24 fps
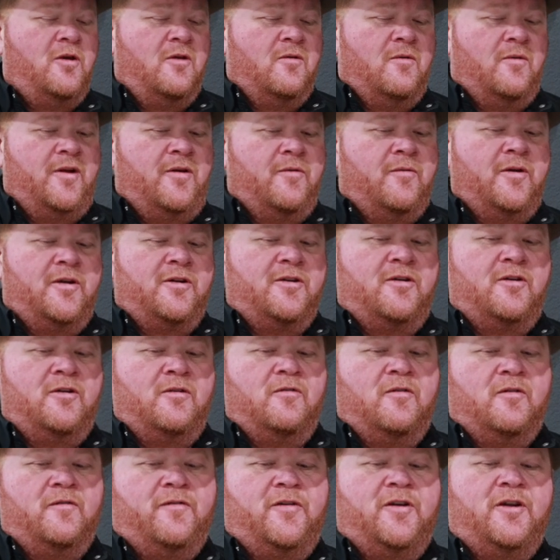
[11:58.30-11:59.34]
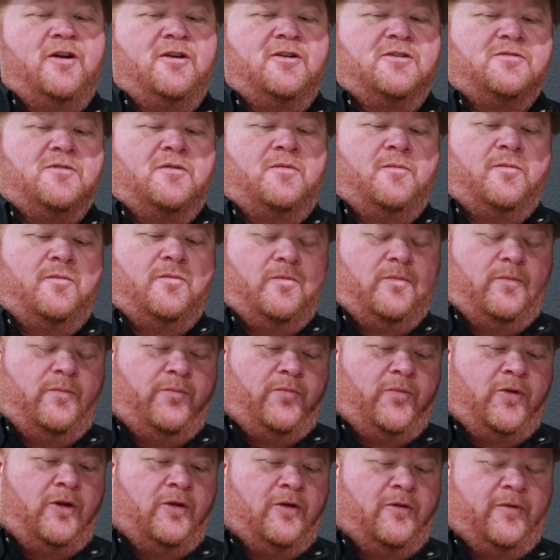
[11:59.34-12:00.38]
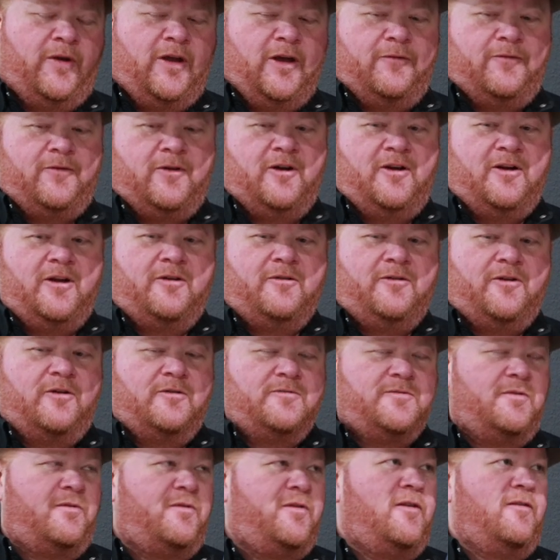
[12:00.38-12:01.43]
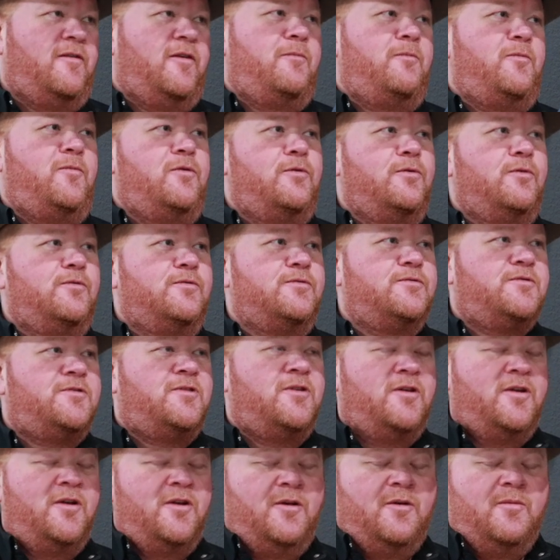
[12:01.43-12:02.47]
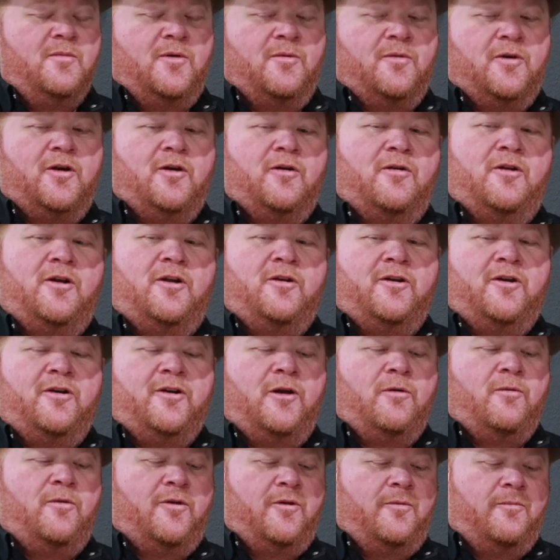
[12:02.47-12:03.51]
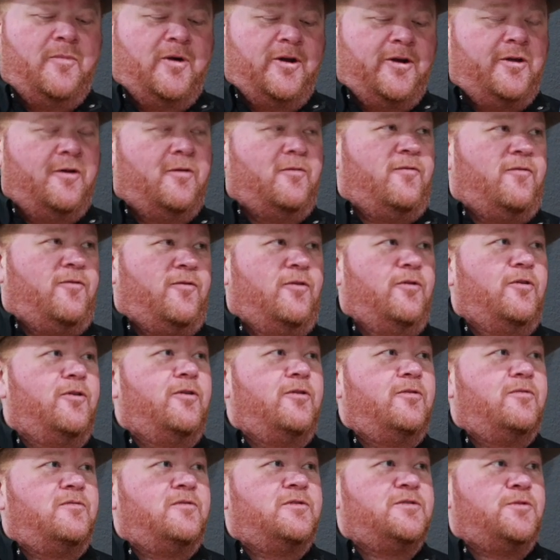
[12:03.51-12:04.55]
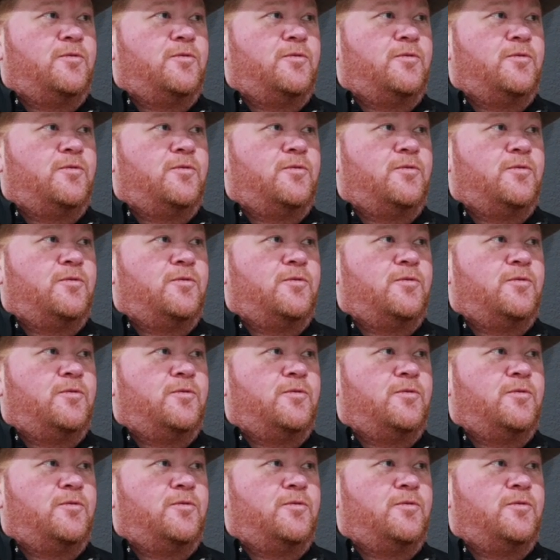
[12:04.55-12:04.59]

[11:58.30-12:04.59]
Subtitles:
we went in over vendors, we had 30-day terms that we've never even used. But we're going in there and they wanted money up front just